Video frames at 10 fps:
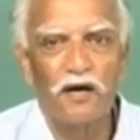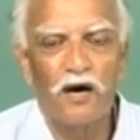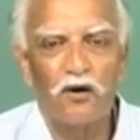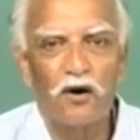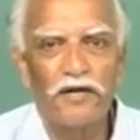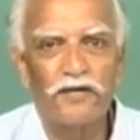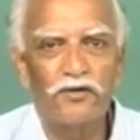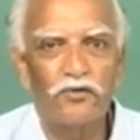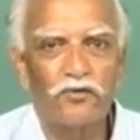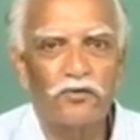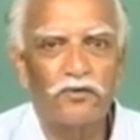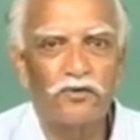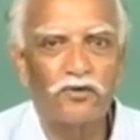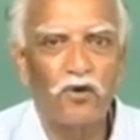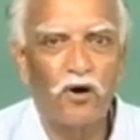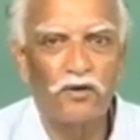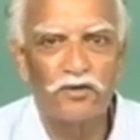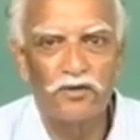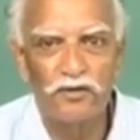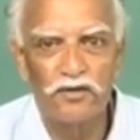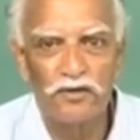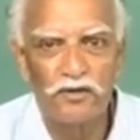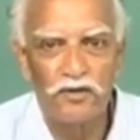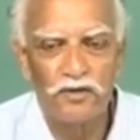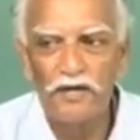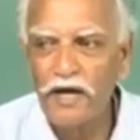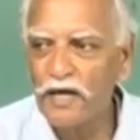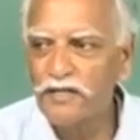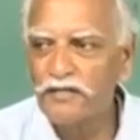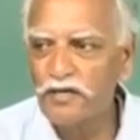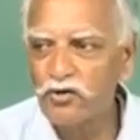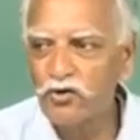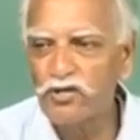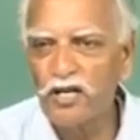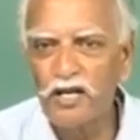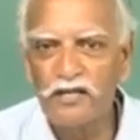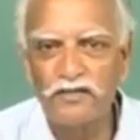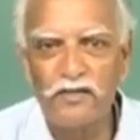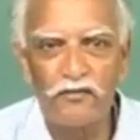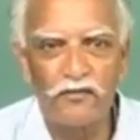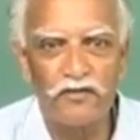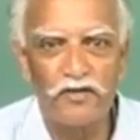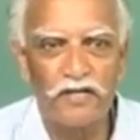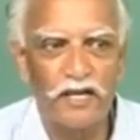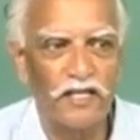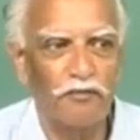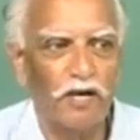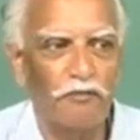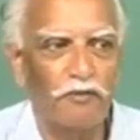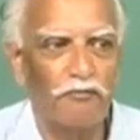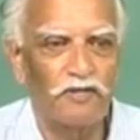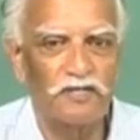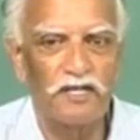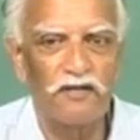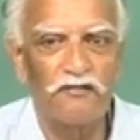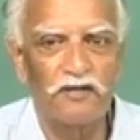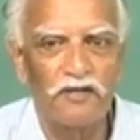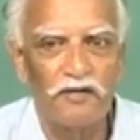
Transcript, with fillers: According to North, the institutional history of a society might be perceived